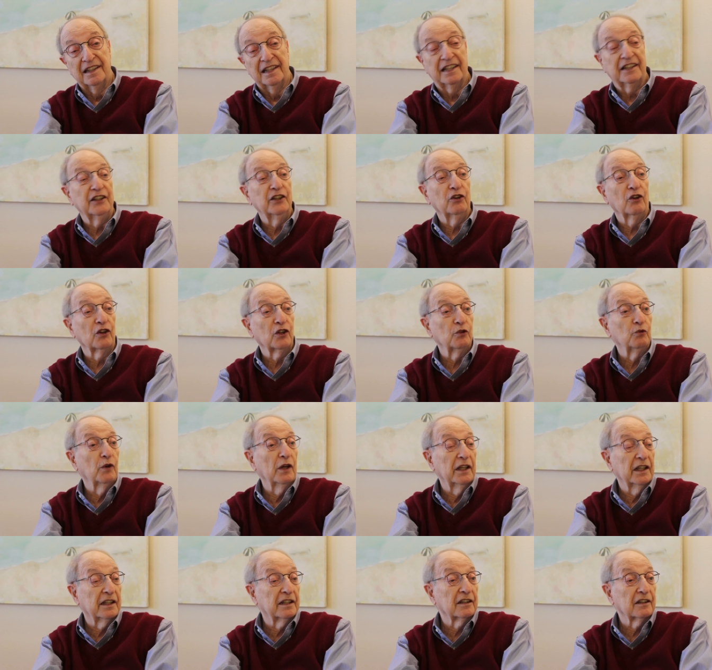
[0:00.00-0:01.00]
And the only
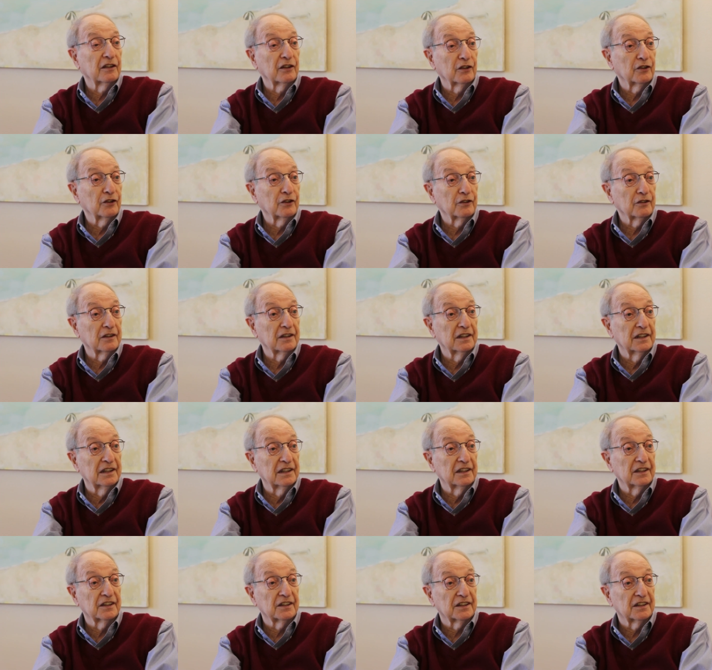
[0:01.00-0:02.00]
way you can learn
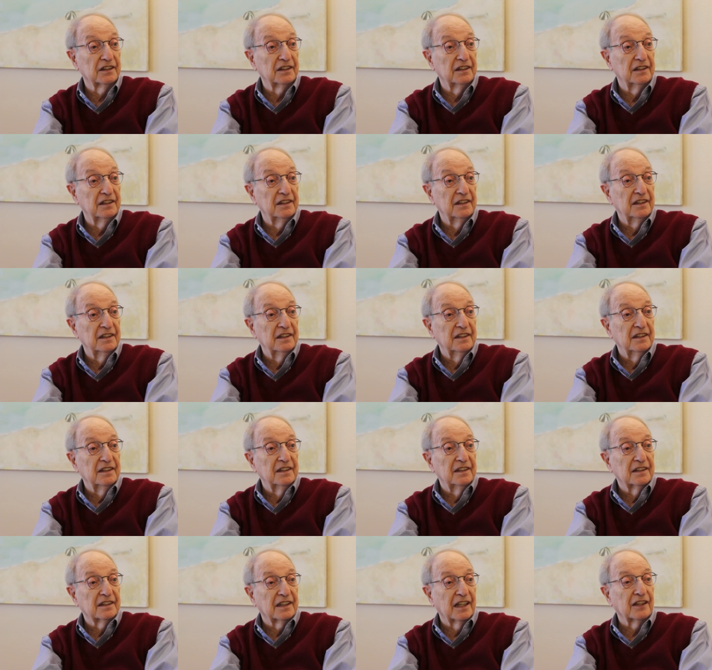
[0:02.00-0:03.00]
is
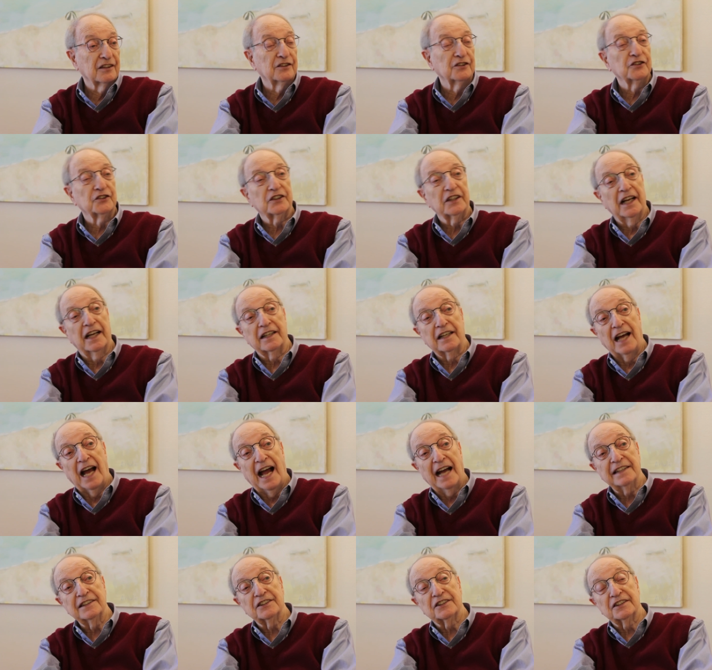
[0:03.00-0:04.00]
to understand
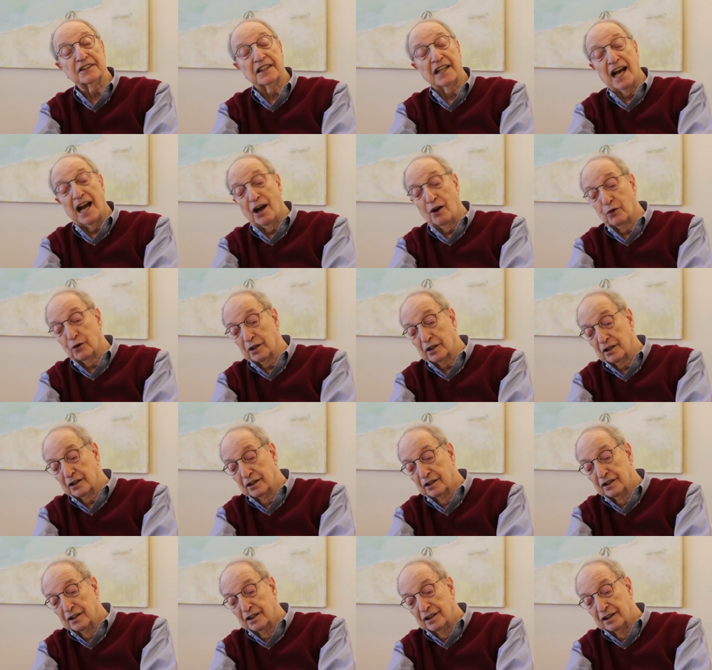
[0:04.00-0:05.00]
Eisenhower.
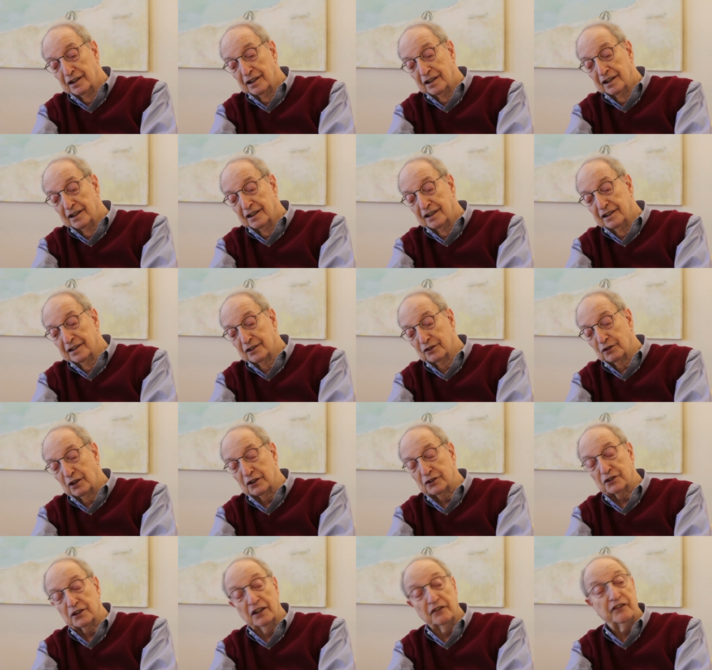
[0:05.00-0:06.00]

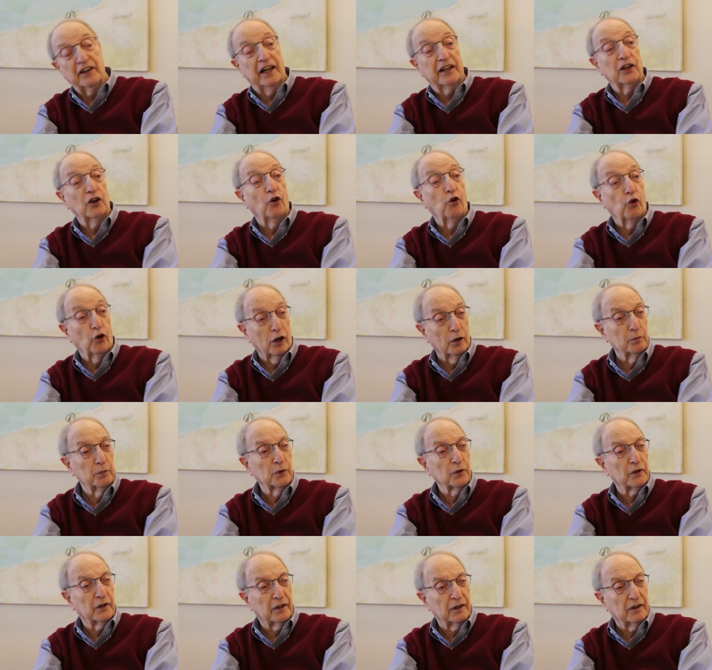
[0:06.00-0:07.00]
Interesting, I've had a
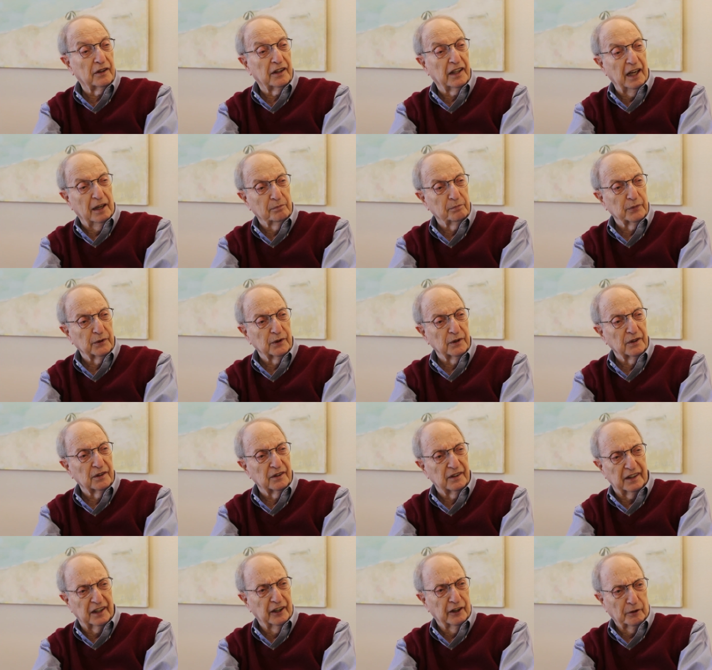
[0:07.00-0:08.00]
horrible temper,
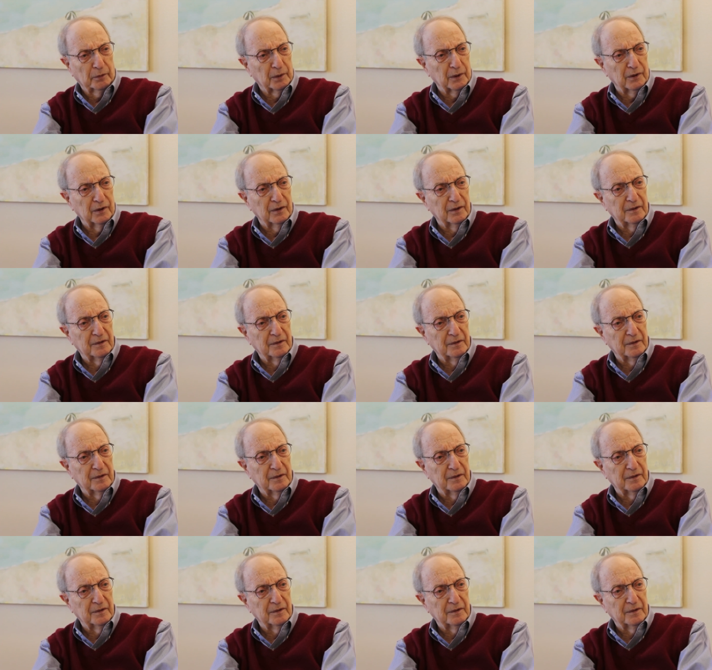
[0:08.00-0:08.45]
terrible.